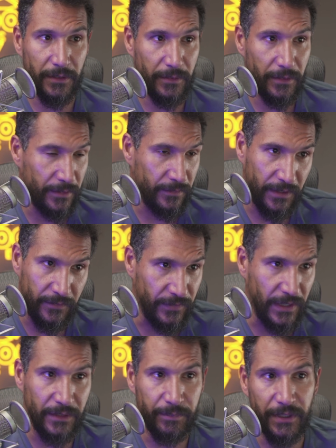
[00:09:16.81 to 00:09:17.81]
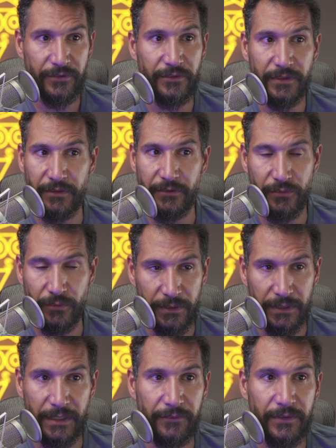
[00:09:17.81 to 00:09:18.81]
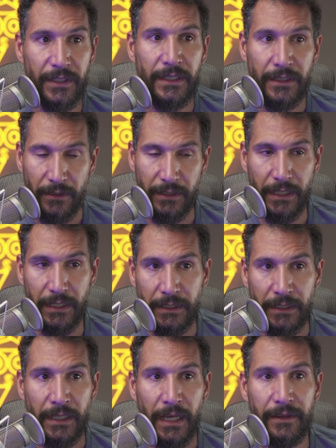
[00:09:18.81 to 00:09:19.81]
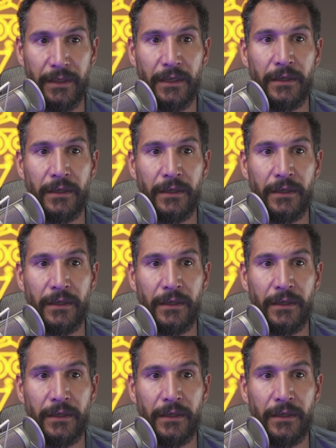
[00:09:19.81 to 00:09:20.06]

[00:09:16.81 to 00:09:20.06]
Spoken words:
In vain pleasures that are short-lived, okay? And then